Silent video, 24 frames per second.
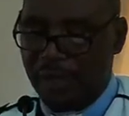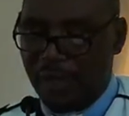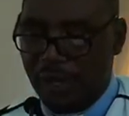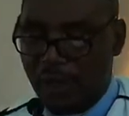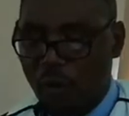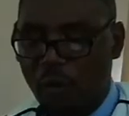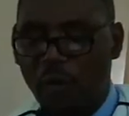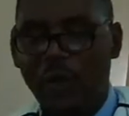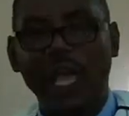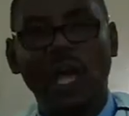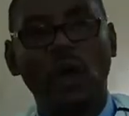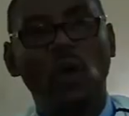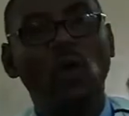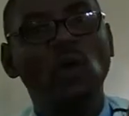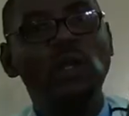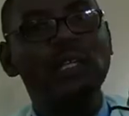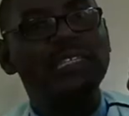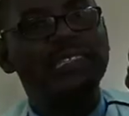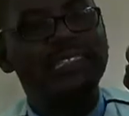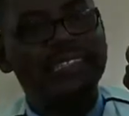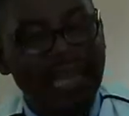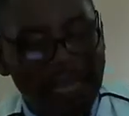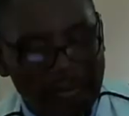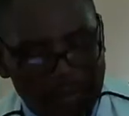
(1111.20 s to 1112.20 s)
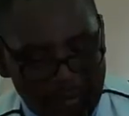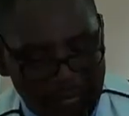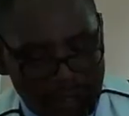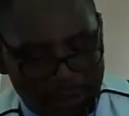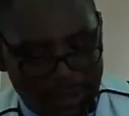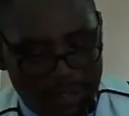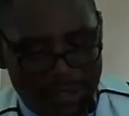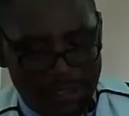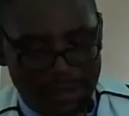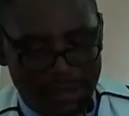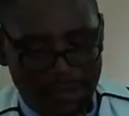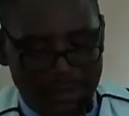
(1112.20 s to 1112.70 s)
We are only
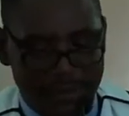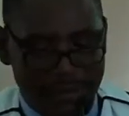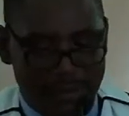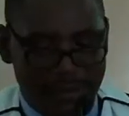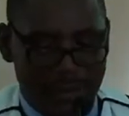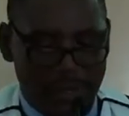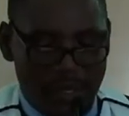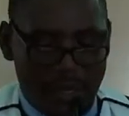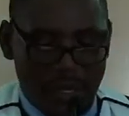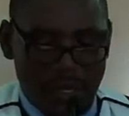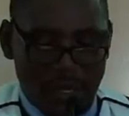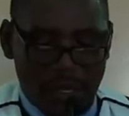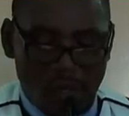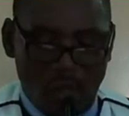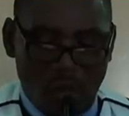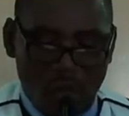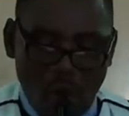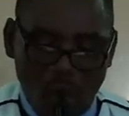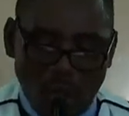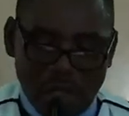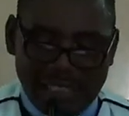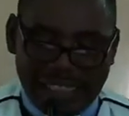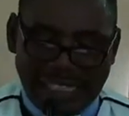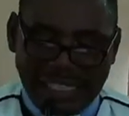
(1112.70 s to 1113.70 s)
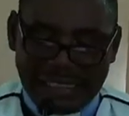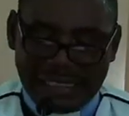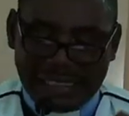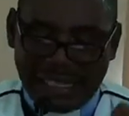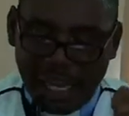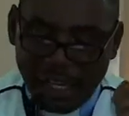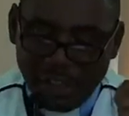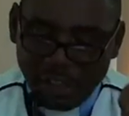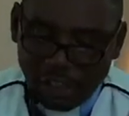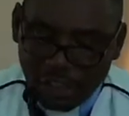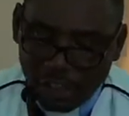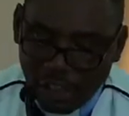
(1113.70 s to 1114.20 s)
tenants. God's
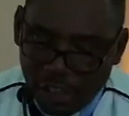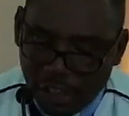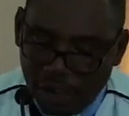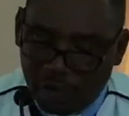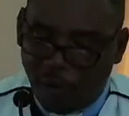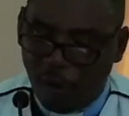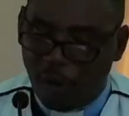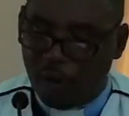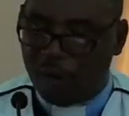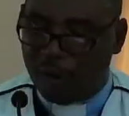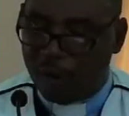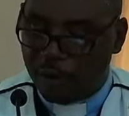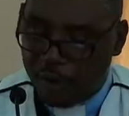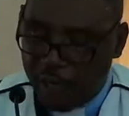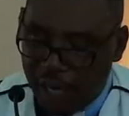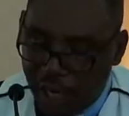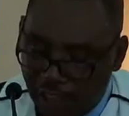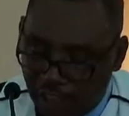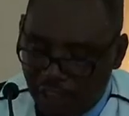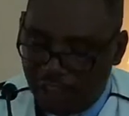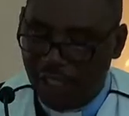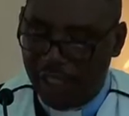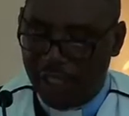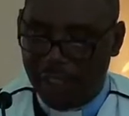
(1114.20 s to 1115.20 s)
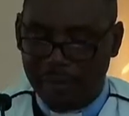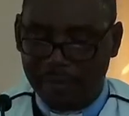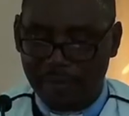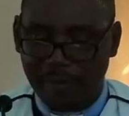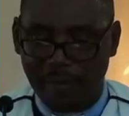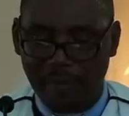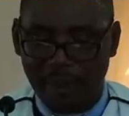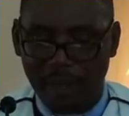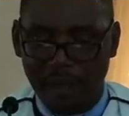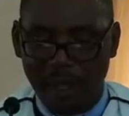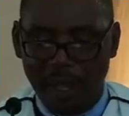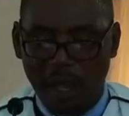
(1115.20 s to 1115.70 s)
intentions for creation
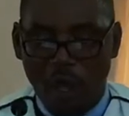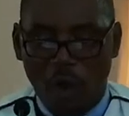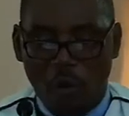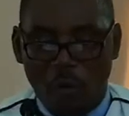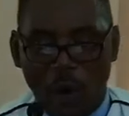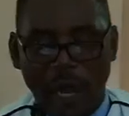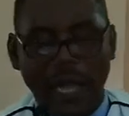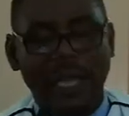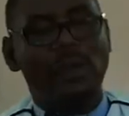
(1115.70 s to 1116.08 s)
were